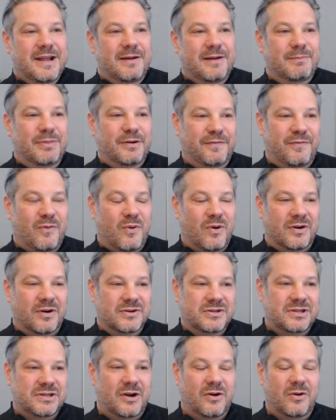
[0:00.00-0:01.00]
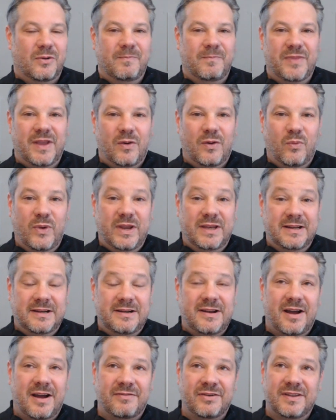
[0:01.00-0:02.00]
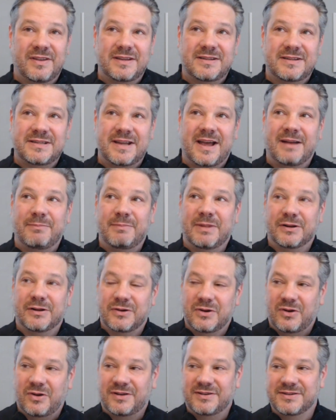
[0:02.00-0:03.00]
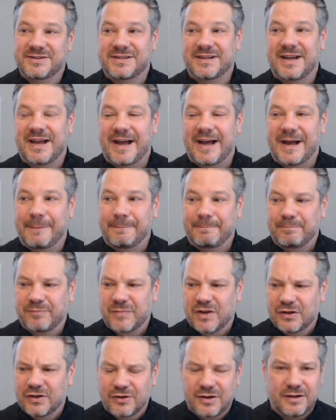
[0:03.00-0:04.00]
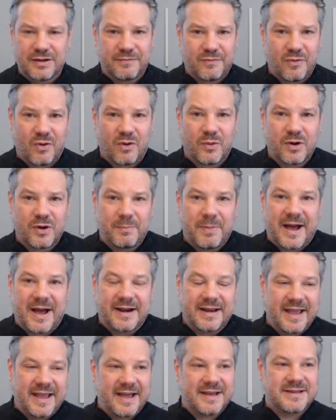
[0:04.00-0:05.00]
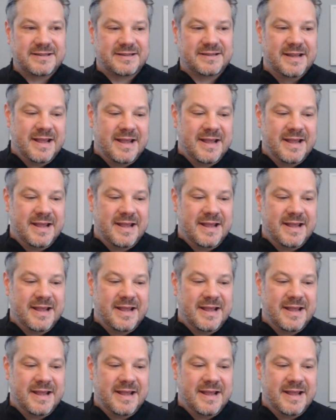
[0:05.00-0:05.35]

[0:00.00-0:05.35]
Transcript: before. So we did cover this on Miller Knowles' um, Looking Forward podcast,